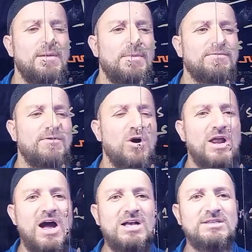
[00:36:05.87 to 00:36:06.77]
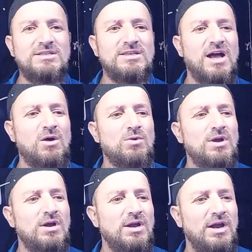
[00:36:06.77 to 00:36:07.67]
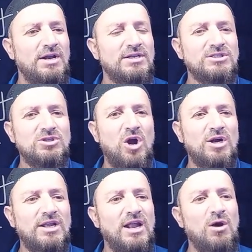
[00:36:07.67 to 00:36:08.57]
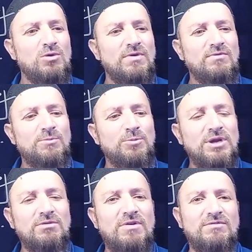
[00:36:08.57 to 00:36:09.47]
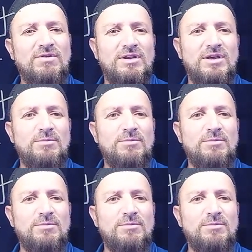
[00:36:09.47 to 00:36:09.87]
But for us now, it is not allowed when we are putting 1 1 here,